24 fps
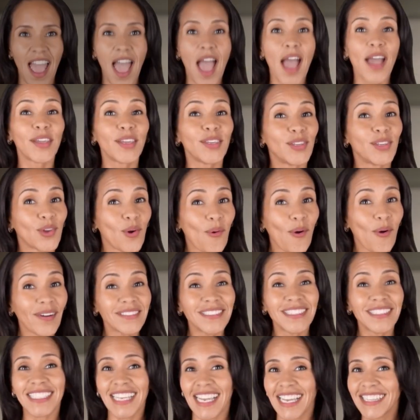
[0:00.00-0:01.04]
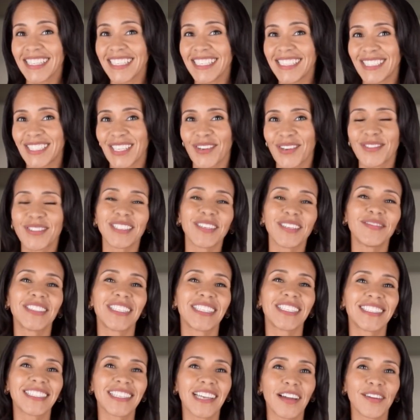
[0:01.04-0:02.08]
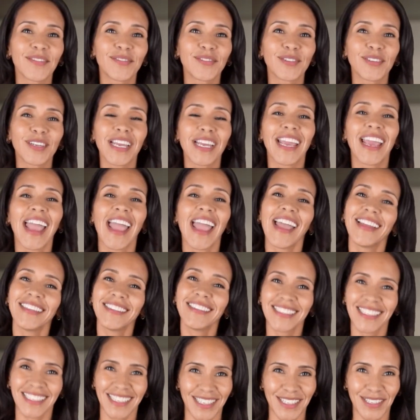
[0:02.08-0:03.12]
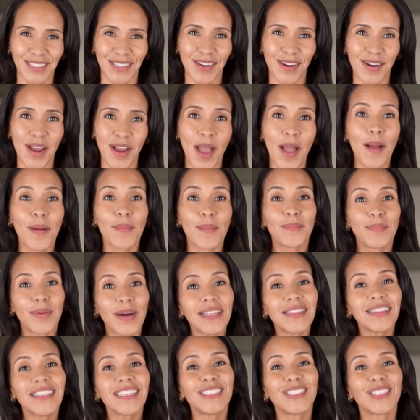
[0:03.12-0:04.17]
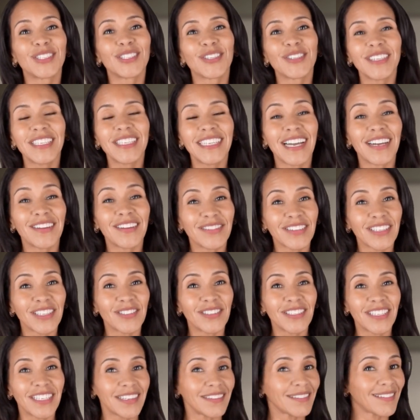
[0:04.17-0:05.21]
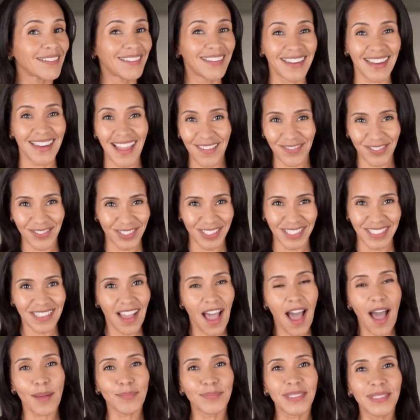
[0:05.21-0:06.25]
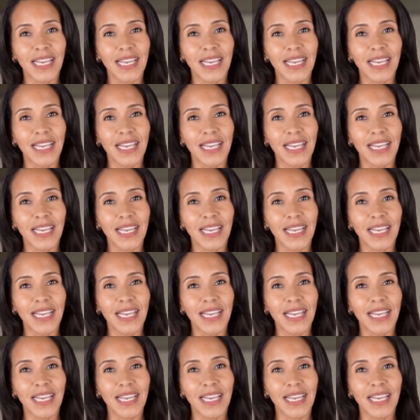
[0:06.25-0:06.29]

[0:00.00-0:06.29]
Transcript: Your daily dose of discovery ends here, but the journey of learning never stops.